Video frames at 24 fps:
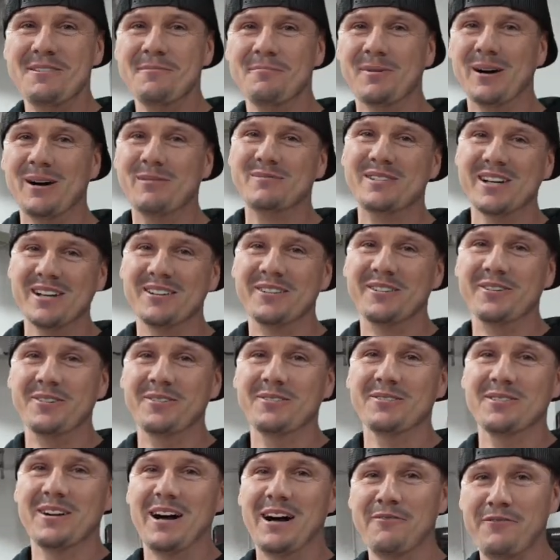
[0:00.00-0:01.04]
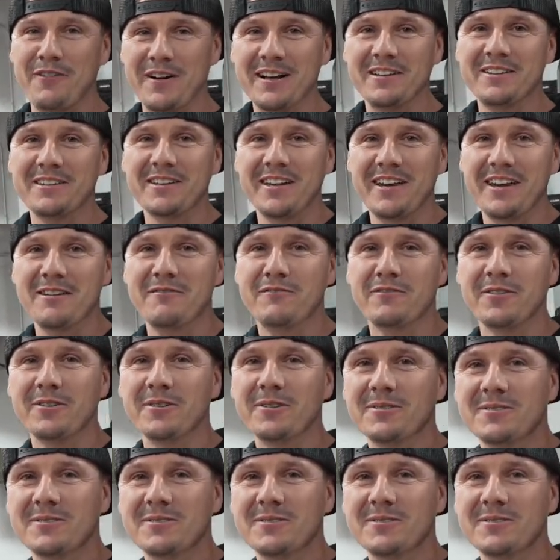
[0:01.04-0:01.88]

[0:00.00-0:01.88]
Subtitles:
But I'm telling you, I'll find the can for you.